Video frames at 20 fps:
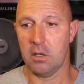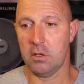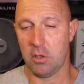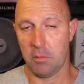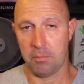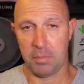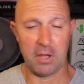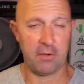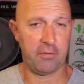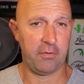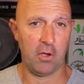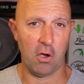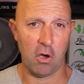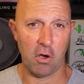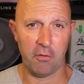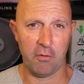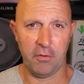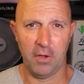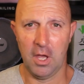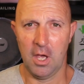you buff it
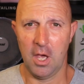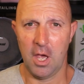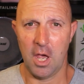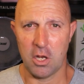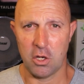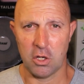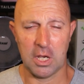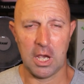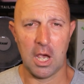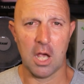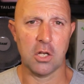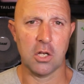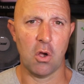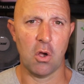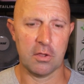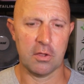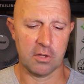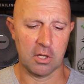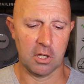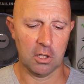off and you get a
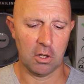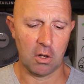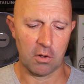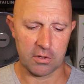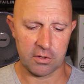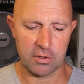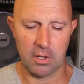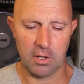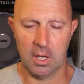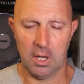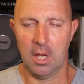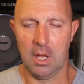nice gloss.